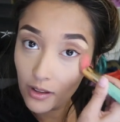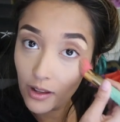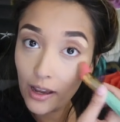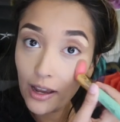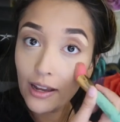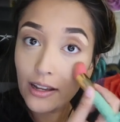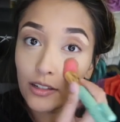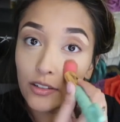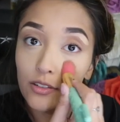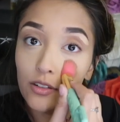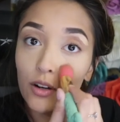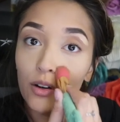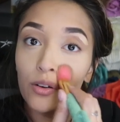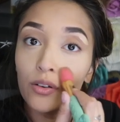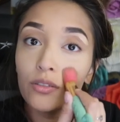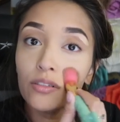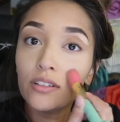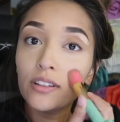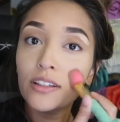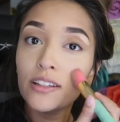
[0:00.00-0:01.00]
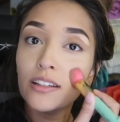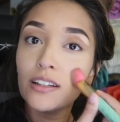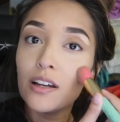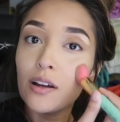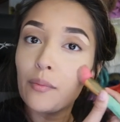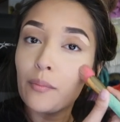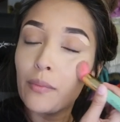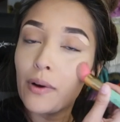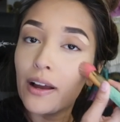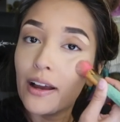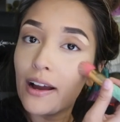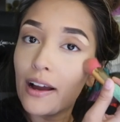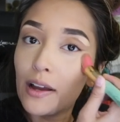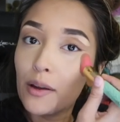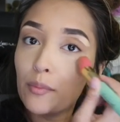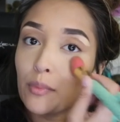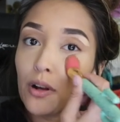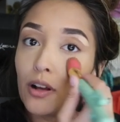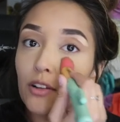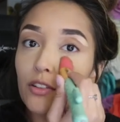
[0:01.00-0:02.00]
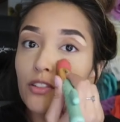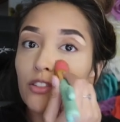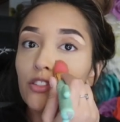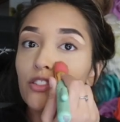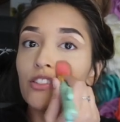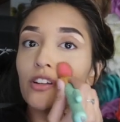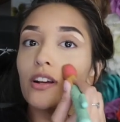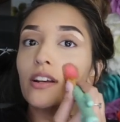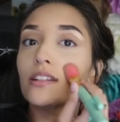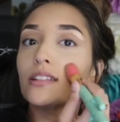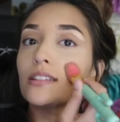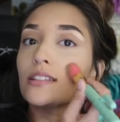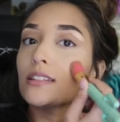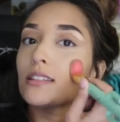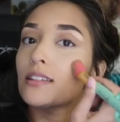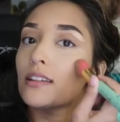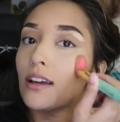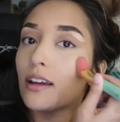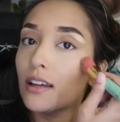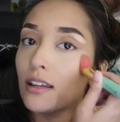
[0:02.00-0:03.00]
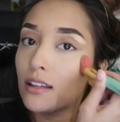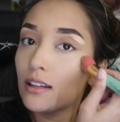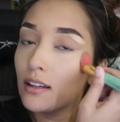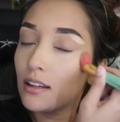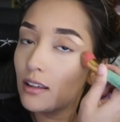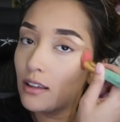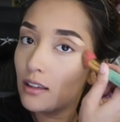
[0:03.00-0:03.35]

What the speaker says: I don't clean up my eyebrows just yet